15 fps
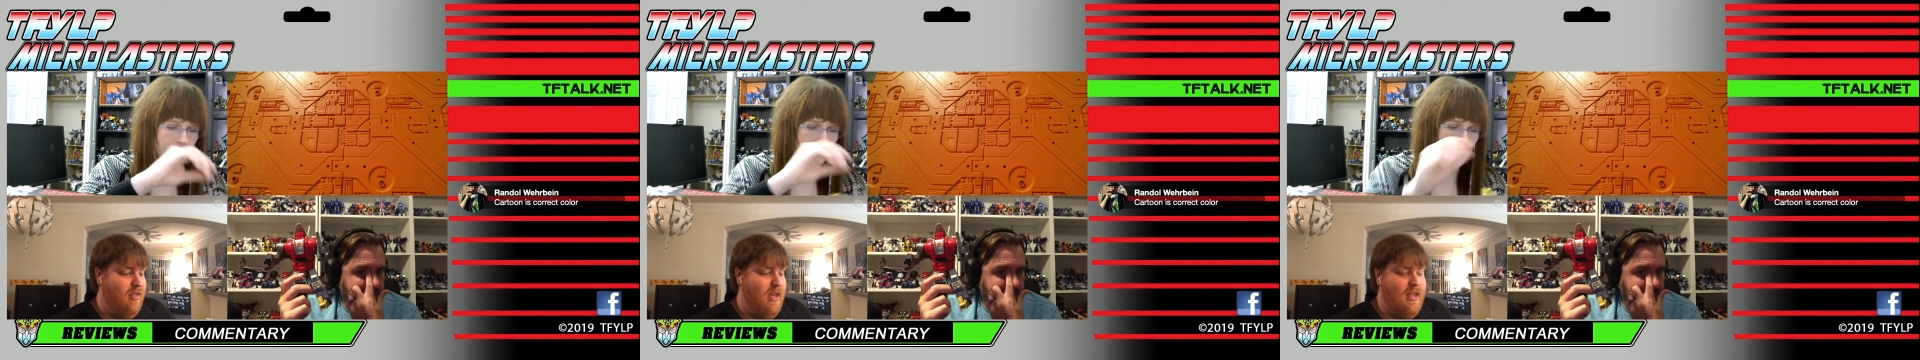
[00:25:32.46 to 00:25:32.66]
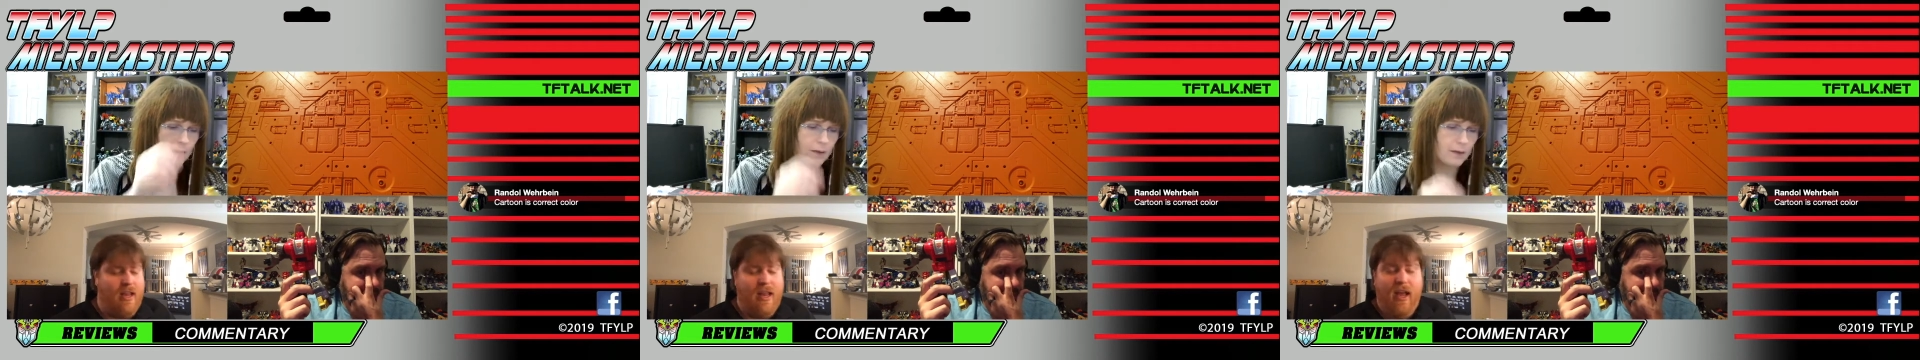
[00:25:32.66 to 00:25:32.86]

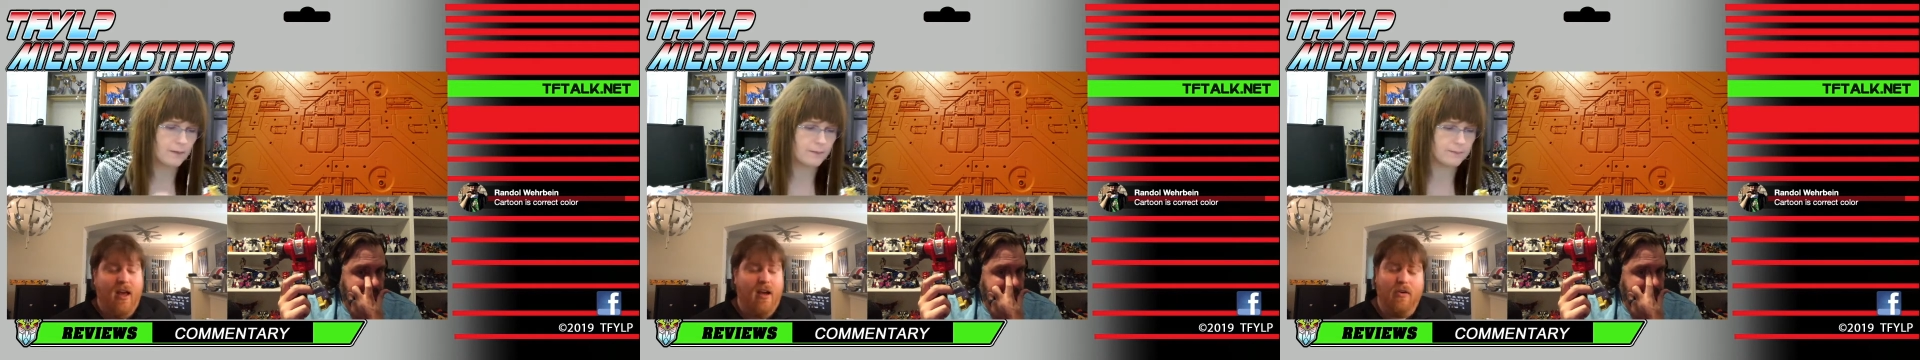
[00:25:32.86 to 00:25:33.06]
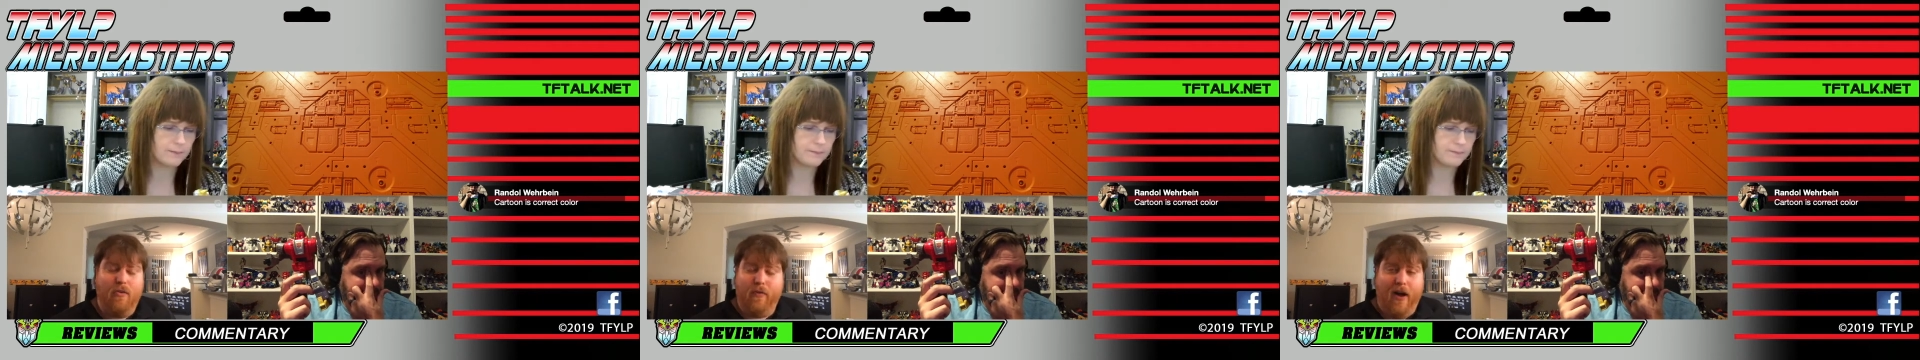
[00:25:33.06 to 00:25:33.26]
Speaker 1: they
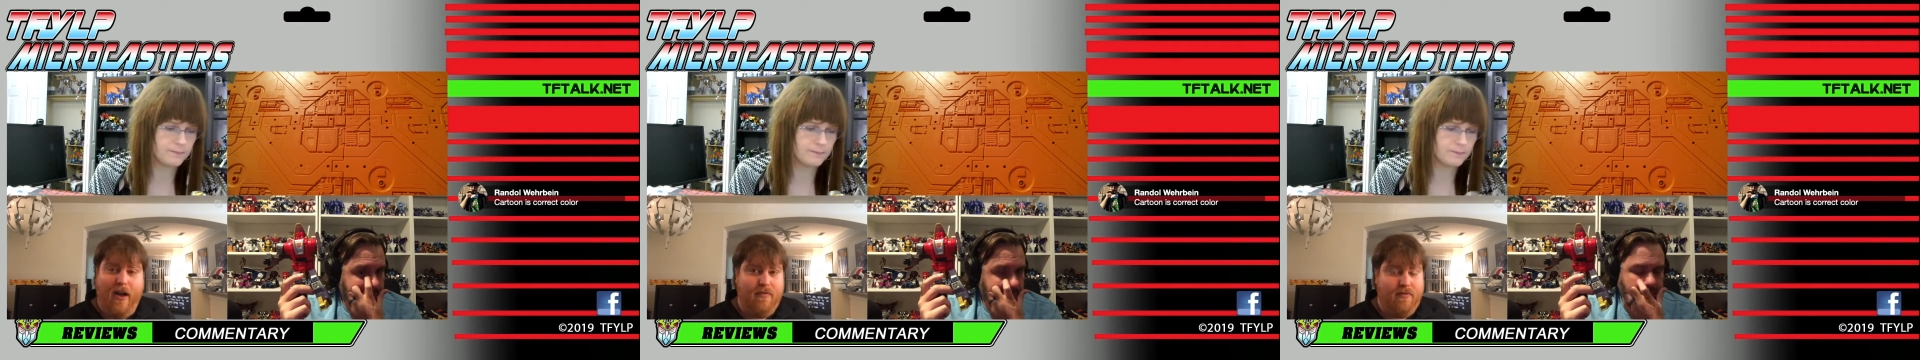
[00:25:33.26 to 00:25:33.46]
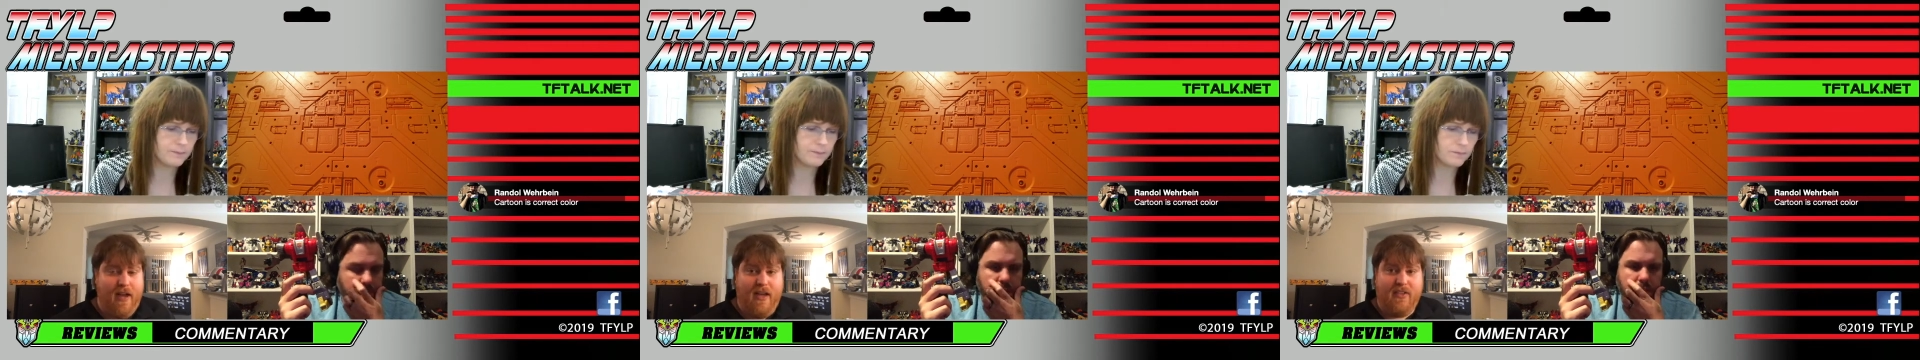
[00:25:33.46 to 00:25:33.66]
can't
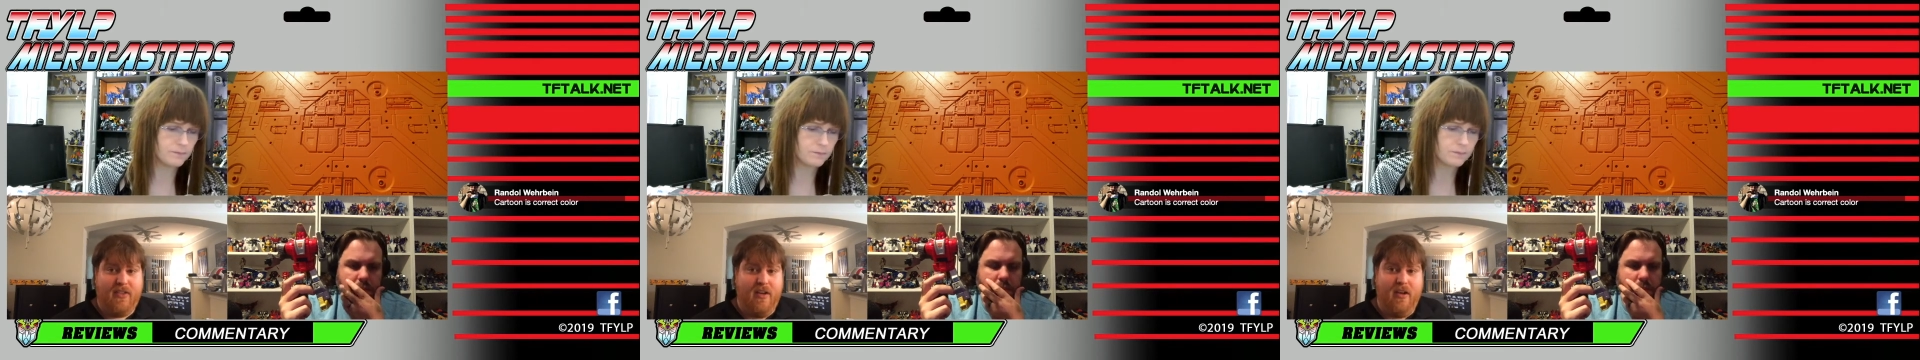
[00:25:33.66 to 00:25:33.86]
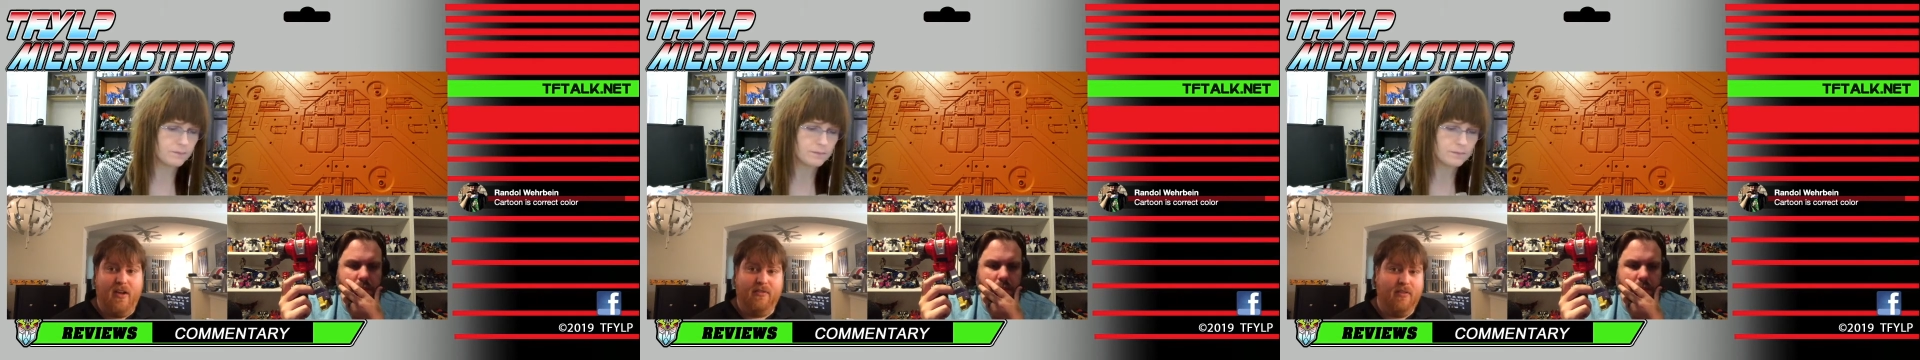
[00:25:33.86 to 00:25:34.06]
arrive
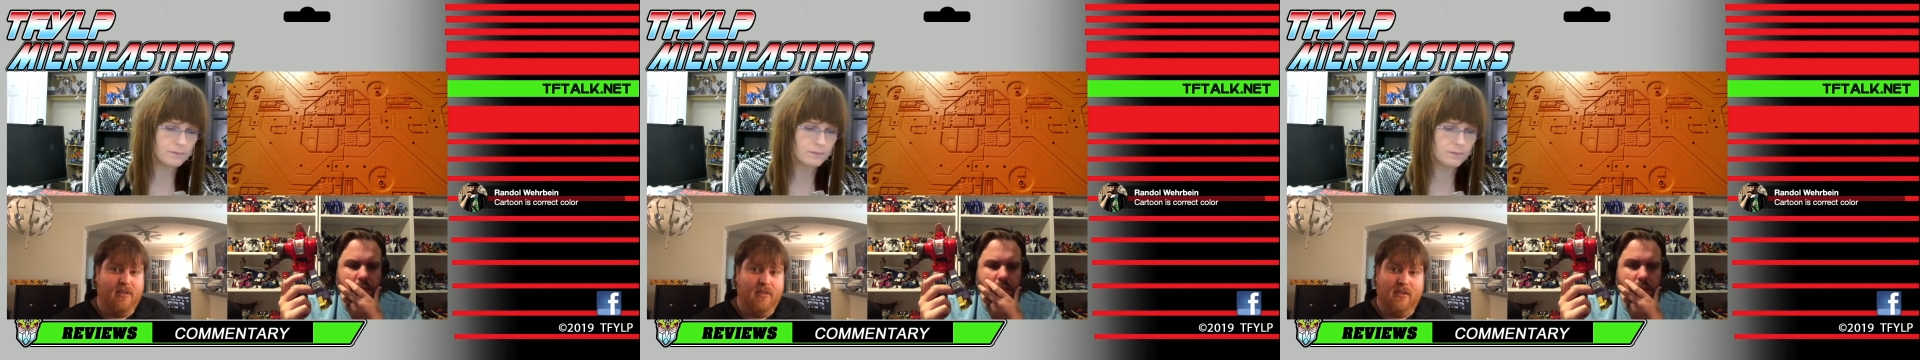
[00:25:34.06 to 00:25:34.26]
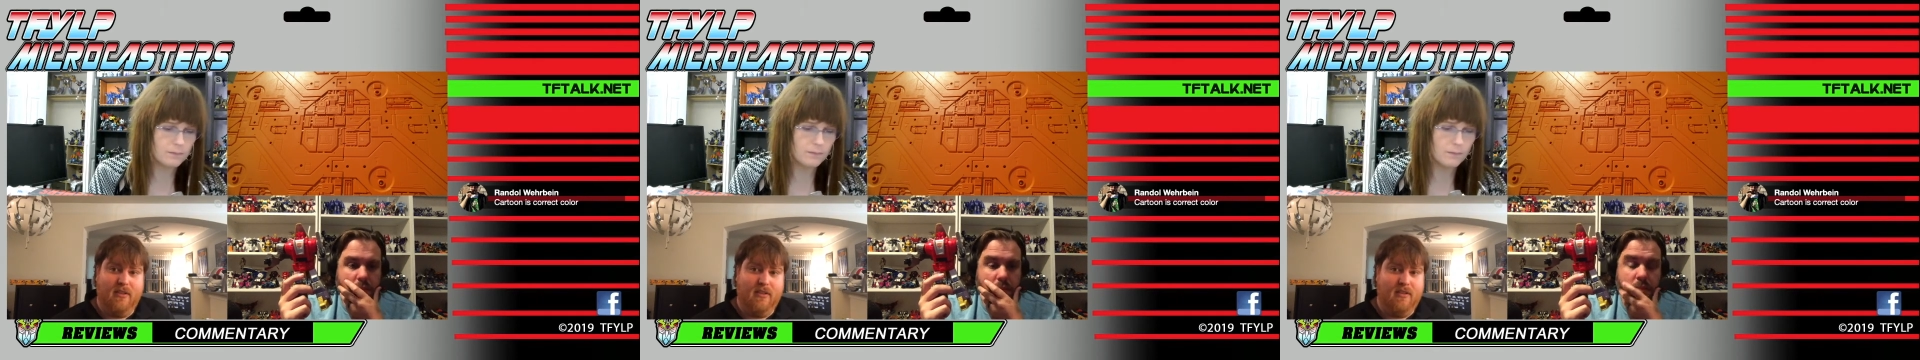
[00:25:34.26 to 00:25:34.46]
fast
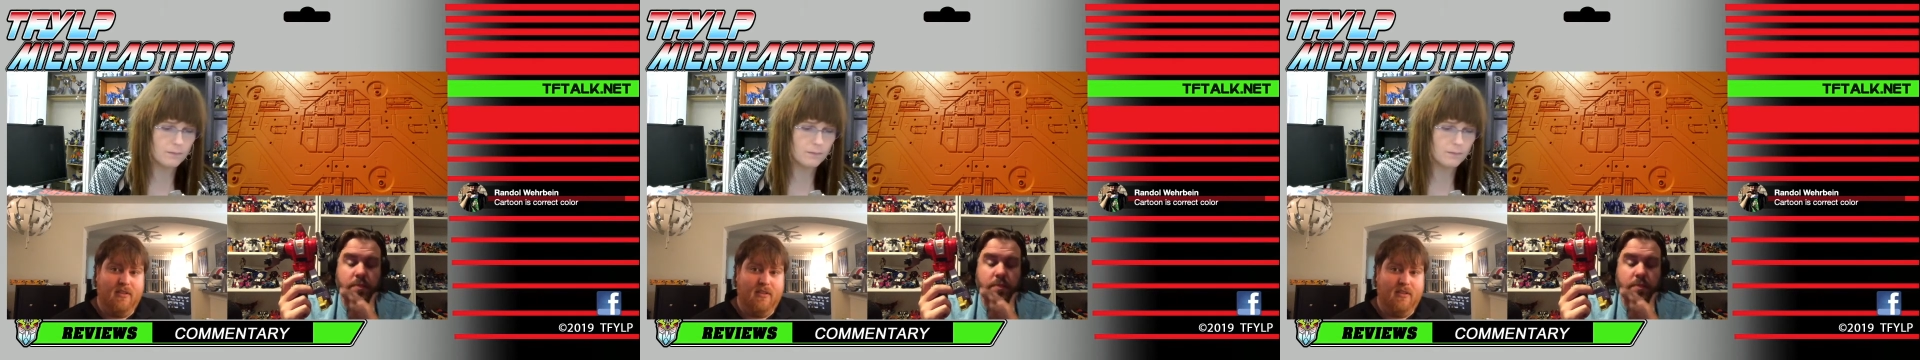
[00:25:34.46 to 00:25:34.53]
enough.